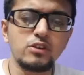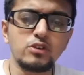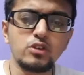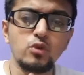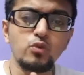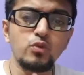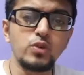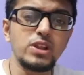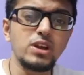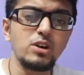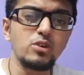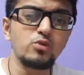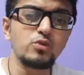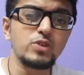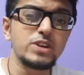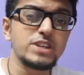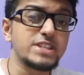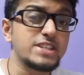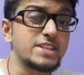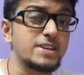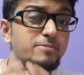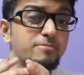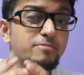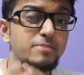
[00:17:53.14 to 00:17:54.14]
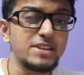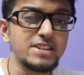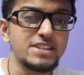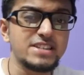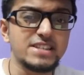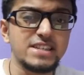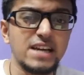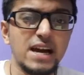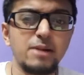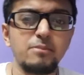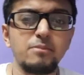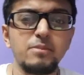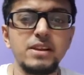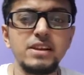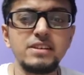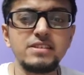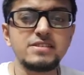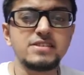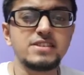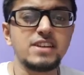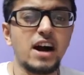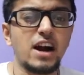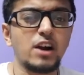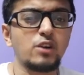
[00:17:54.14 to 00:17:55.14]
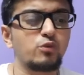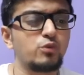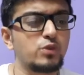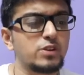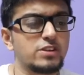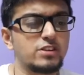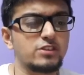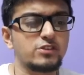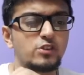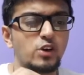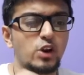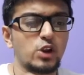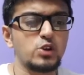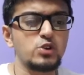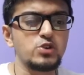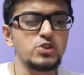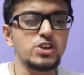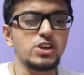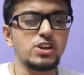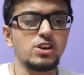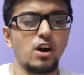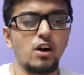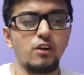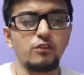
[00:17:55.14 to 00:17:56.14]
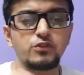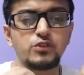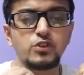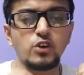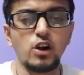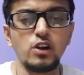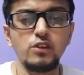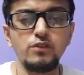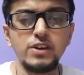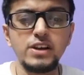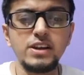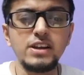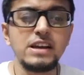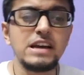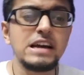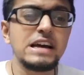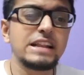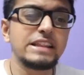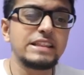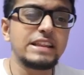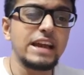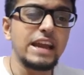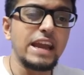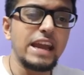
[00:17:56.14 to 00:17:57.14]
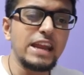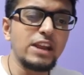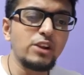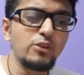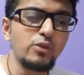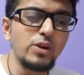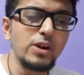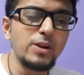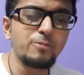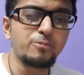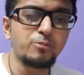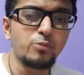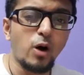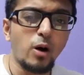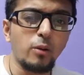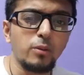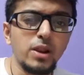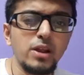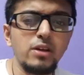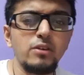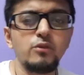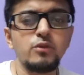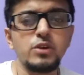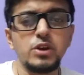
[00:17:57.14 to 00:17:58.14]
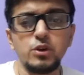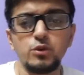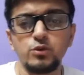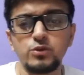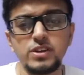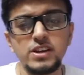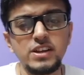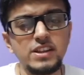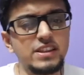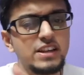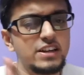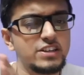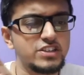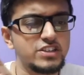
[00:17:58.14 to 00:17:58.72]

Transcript: So without wasting much time, let's start with the solution of solving the n-queen problem using the